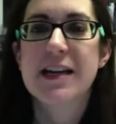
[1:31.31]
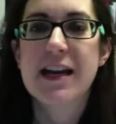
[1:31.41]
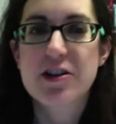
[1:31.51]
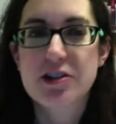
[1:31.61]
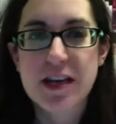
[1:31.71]
to
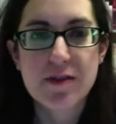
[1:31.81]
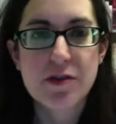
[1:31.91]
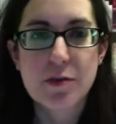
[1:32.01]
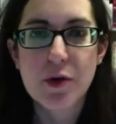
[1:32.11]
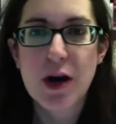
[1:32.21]
actually give you
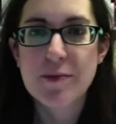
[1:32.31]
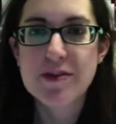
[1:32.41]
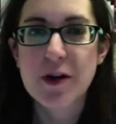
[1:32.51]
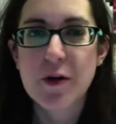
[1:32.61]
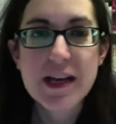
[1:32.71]
the prompt.
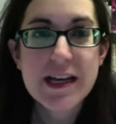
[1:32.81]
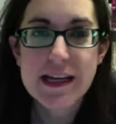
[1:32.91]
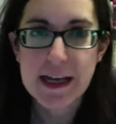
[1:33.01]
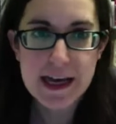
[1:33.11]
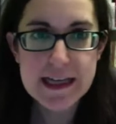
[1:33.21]
So
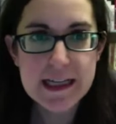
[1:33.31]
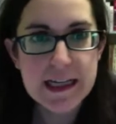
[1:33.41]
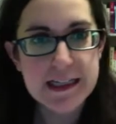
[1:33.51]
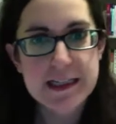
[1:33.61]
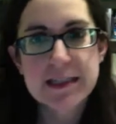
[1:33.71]
hang
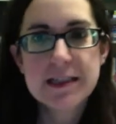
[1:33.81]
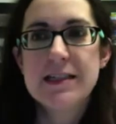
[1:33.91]
tight.